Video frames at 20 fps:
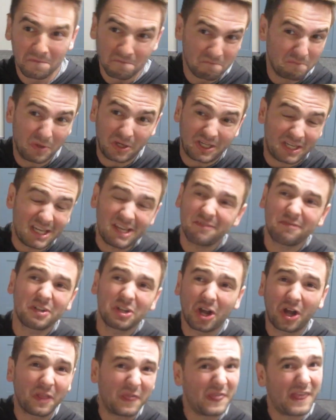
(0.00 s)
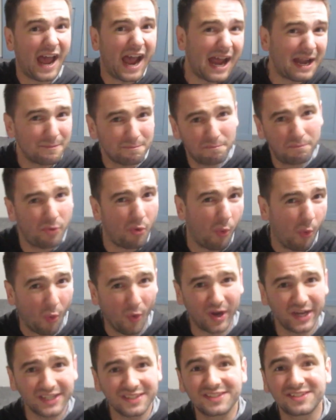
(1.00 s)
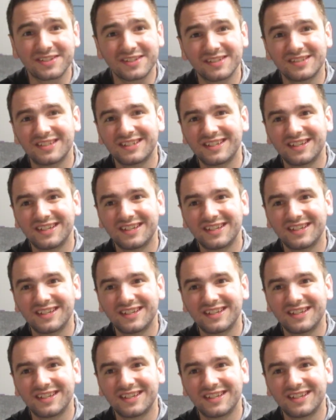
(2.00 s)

But even on that point,